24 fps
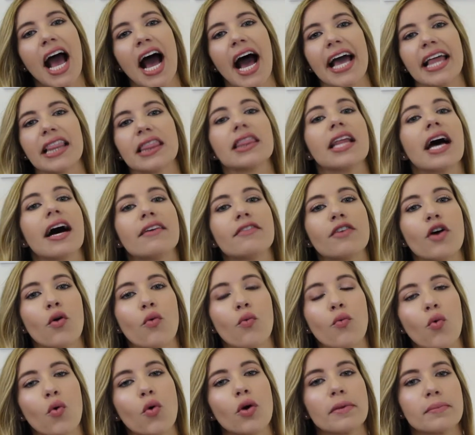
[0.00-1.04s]
I
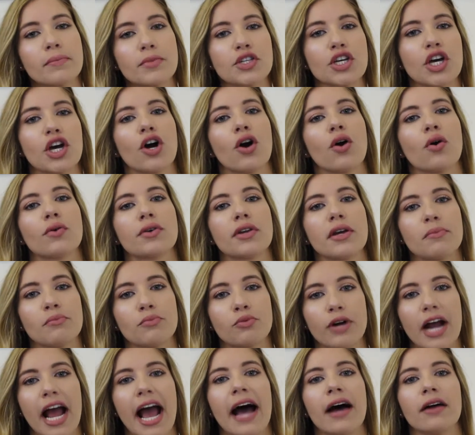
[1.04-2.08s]
love warm toned
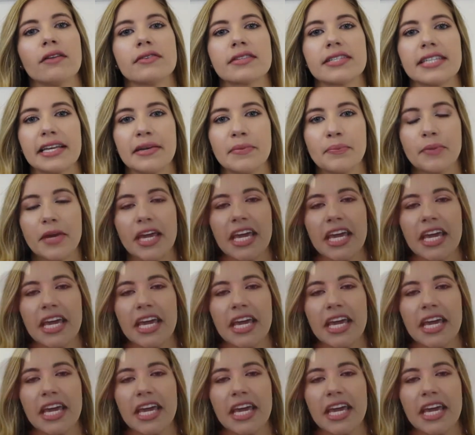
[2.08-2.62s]
browns and